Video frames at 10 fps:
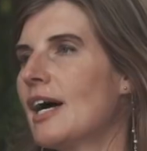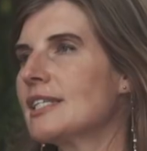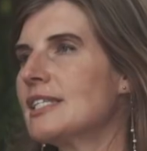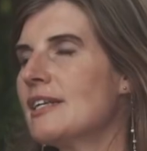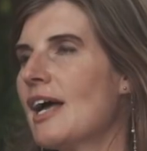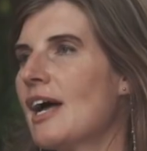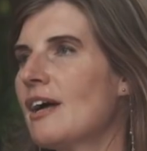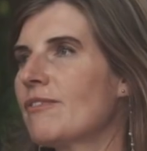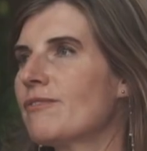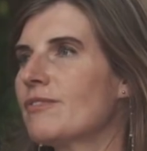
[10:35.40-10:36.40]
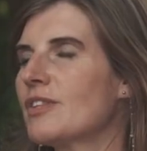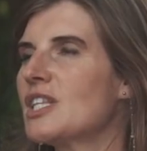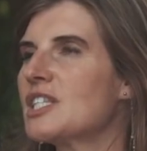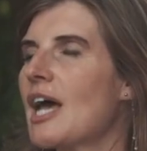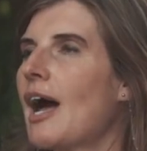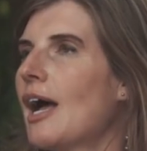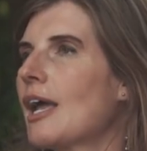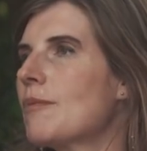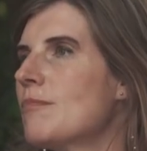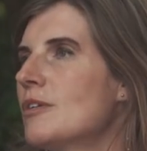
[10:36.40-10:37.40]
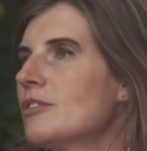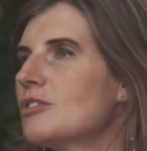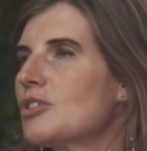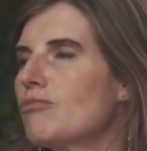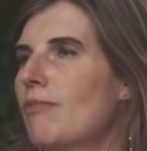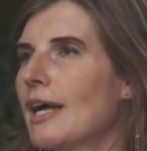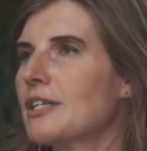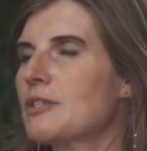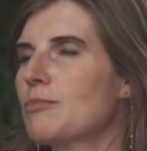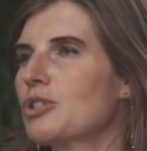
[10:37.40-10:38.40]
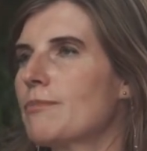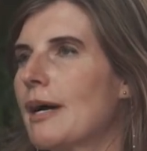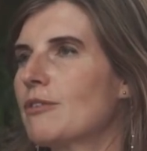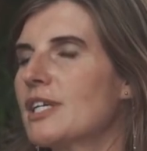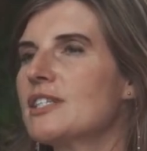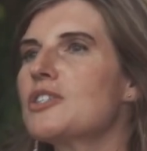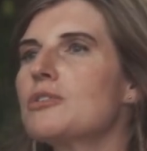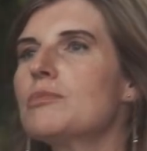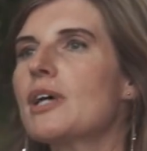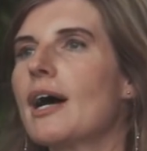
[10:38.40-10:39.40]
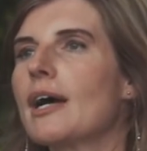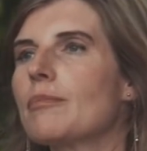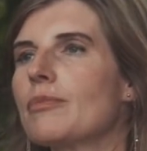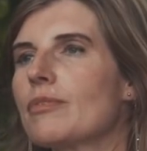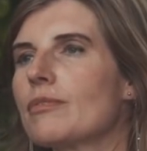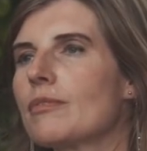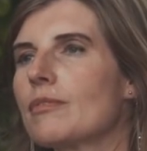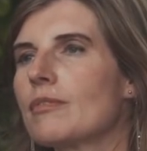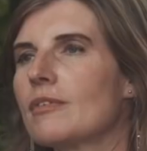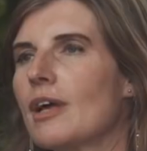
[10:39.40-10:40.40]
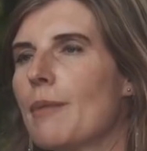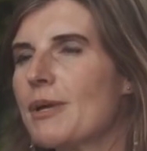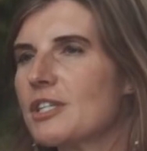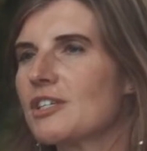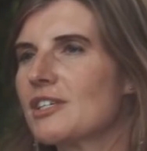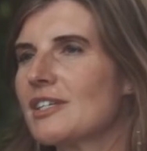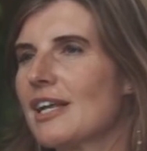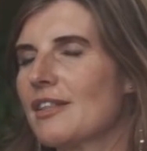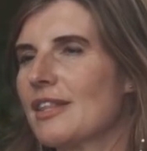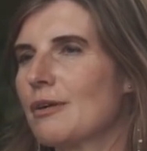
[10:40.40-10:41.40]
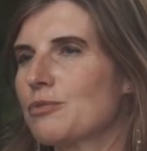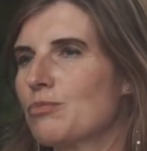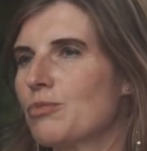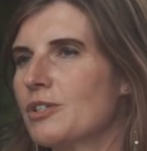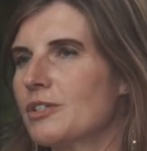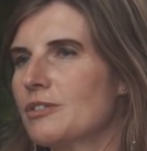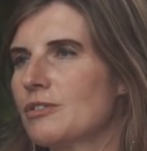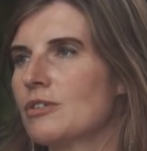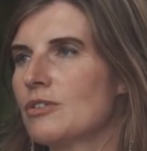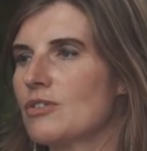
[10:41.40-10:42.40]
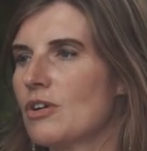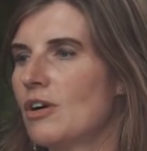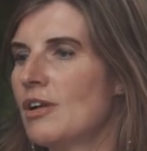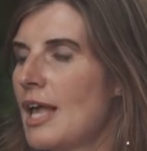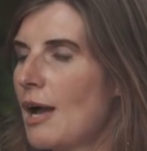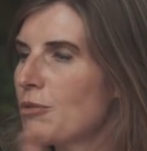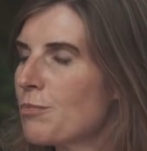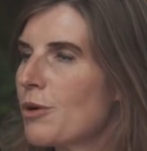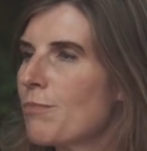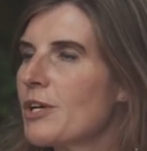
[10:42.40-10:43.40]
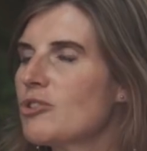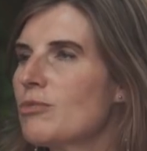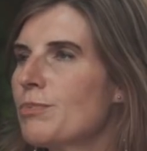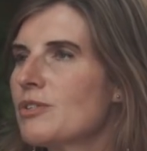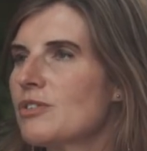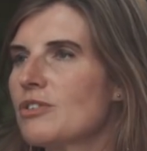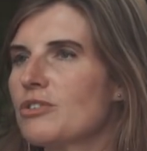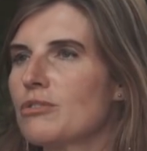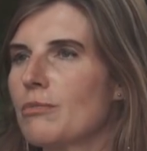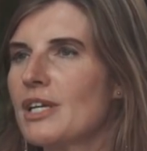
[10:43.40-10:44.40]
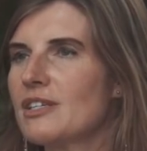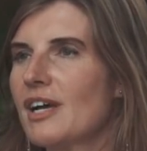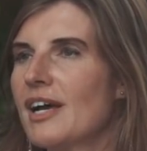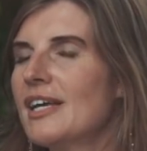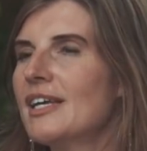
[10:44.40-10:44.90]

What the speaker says: I didn't have the time to write so much about it. And sometimes a picture can tell 1,000 words. So I would put a picture up on social media.